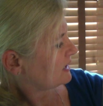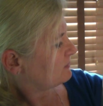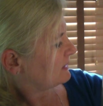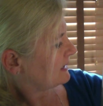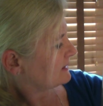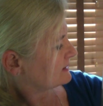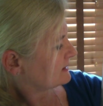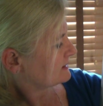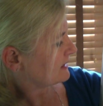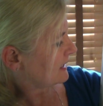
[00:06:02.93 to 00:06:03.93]
he plays
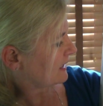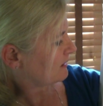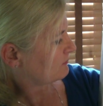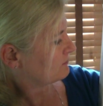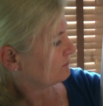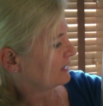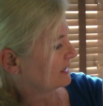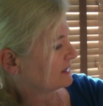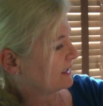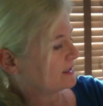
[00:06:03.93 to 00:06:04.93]
this game, my
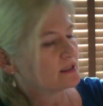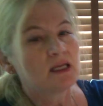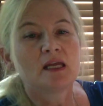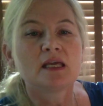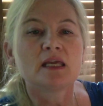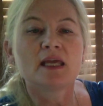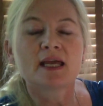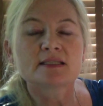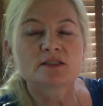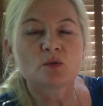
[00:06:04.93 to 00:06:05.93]
dad, he
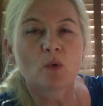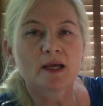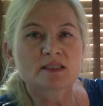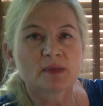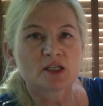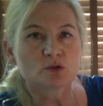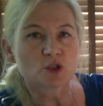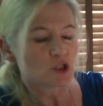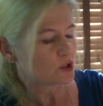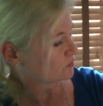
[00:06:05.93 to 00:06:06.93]
has to wear special
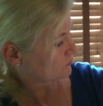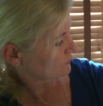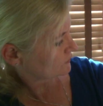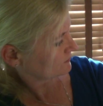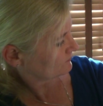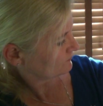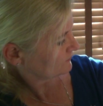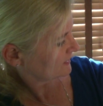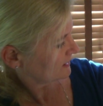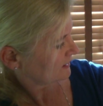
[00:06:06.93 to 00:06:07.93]
shoes.
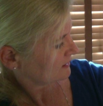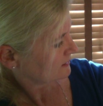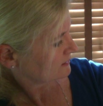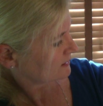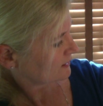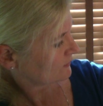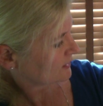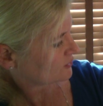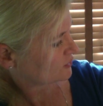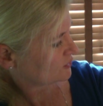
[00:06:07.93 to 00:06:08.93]
So
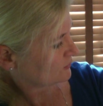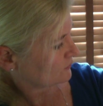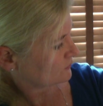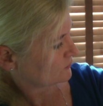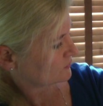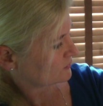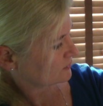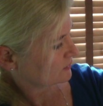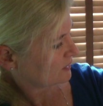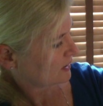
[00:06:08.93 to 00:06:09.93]
his shoes
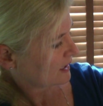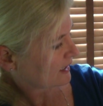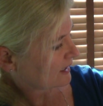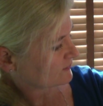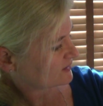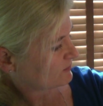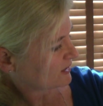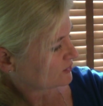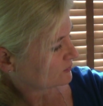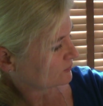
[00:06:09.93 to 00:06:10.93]
have
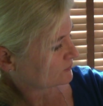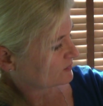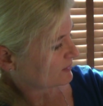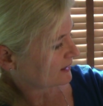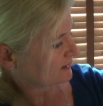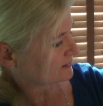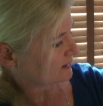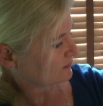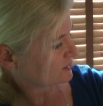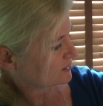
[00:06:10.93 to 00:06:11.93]
special spikes in.
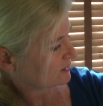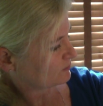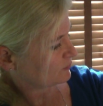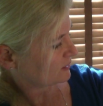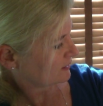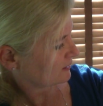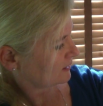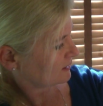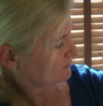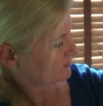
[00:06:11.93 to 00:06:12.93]
I'm just going to put the
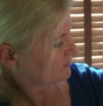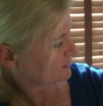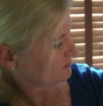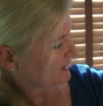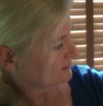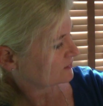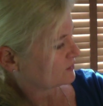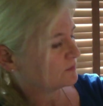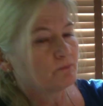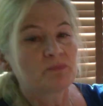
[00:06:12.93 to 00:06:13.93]
cuffs of his pants
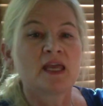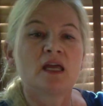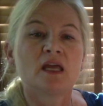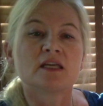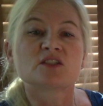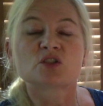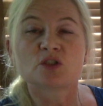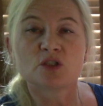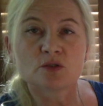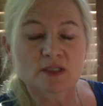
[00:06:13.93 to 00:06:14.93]
on. His
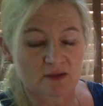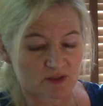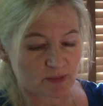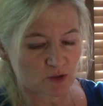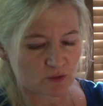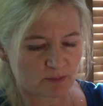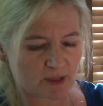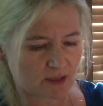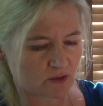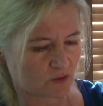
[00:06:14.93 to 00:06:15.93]
shoes have special
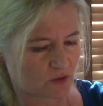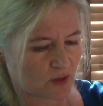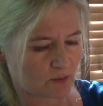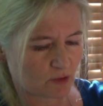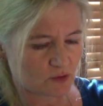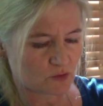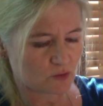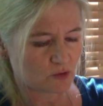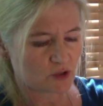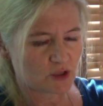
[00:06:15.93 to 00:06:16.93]
spikes on, so I'm going to
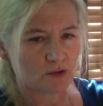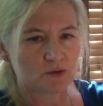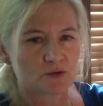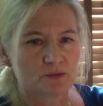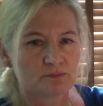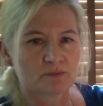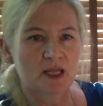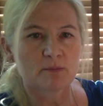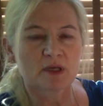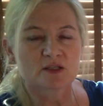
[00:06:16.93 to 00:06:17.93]
draw the shoes,
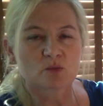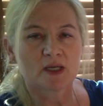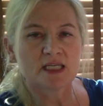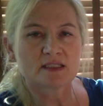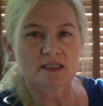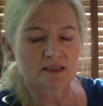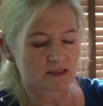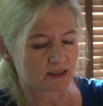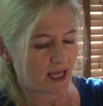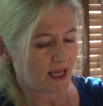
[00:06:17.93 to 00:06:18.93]
because when he does this
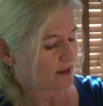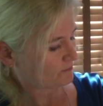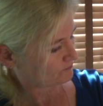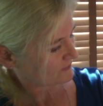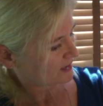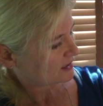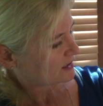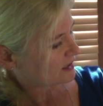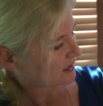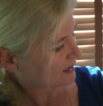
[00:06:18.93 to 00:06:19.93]
game,
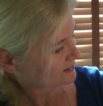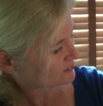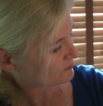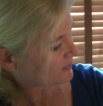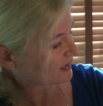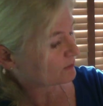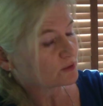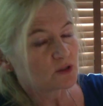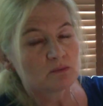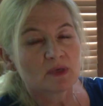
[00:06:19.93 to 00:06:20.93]
he has to be able
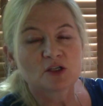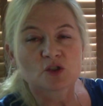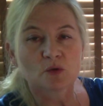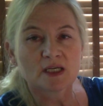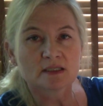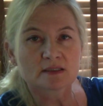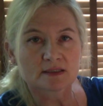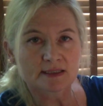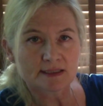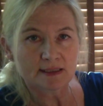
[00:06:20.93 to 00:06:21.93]
to make sure he
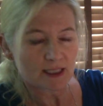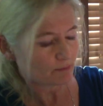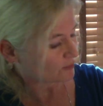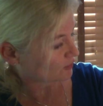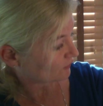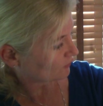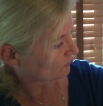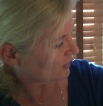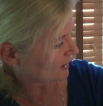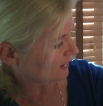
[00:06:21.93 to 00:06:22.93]
doesn't slip on the
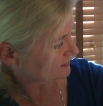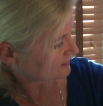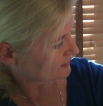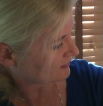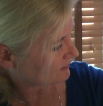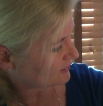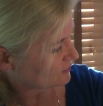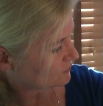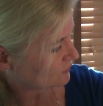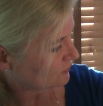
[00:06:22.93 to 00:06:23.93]
grass. So let me
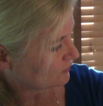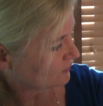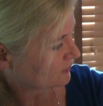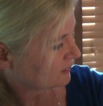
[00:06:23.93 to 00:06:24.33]
draw